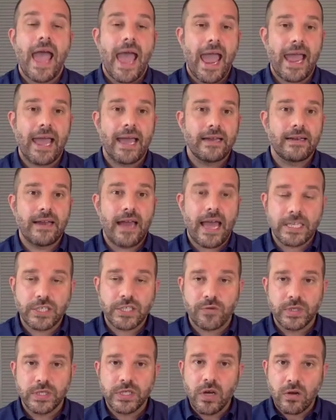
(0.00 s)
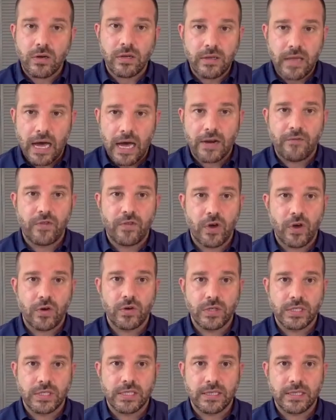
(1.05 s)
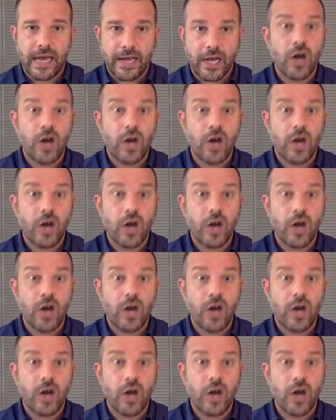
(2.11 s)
And as a result, a lot of those